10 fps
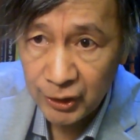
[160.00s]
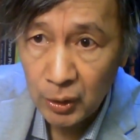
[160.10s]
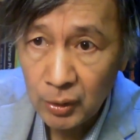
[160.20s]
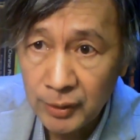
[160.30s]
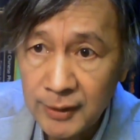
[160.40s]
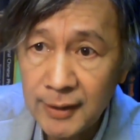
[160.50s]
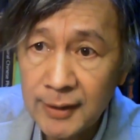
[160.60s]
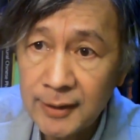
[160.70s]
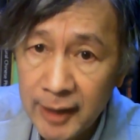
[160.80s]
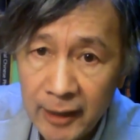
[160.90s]
shown in
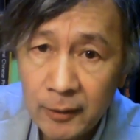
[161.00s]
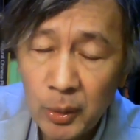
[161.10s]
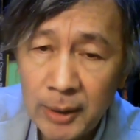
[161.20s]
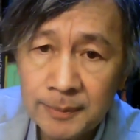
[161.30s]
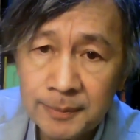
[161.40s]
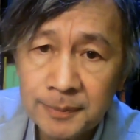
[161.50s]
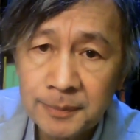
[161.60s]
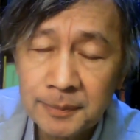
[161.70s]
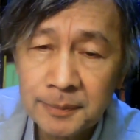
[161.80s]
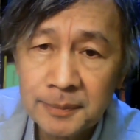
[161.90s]
this diagram.
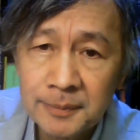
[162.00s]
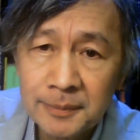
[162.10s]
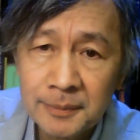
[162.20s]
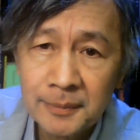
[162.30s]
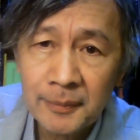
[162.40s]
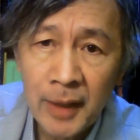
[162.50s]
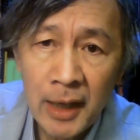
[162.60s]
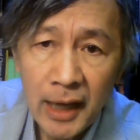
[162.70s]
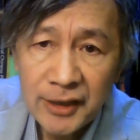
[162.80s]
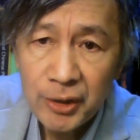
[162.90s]

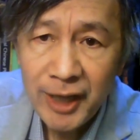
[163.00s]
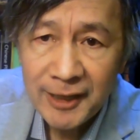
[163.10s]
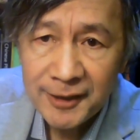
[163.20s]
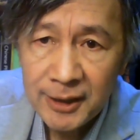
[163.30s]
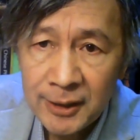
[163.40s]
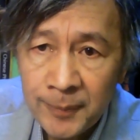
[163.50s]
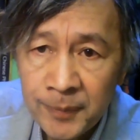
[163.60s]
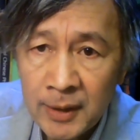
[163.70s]
As you can see,